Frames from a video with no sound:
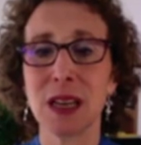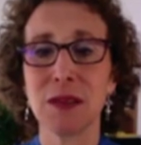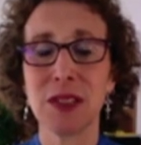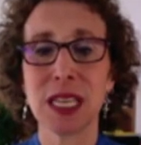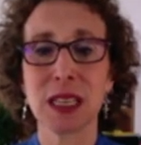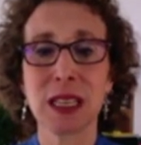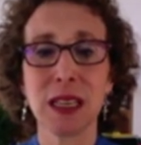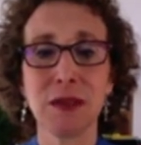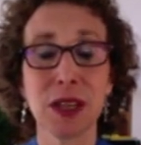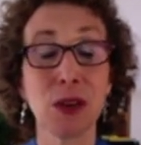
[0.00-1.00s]
of daily
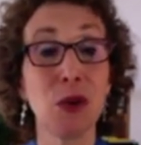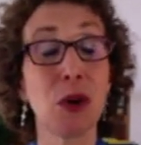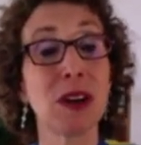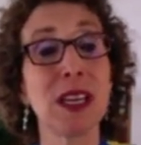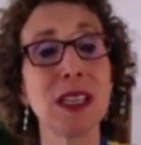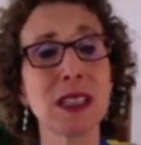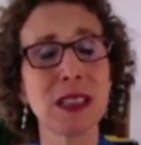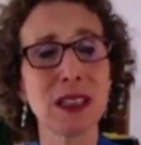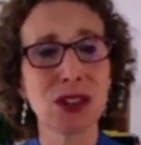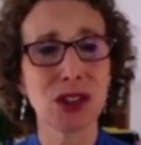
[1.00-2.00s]
living, who are
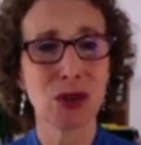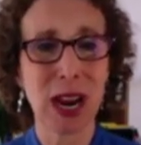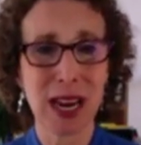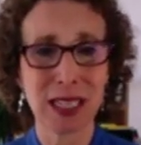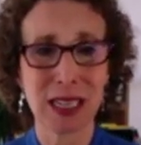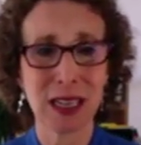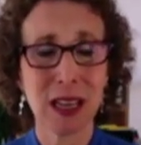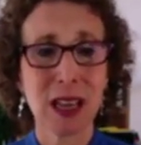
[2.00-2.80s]
easily distracted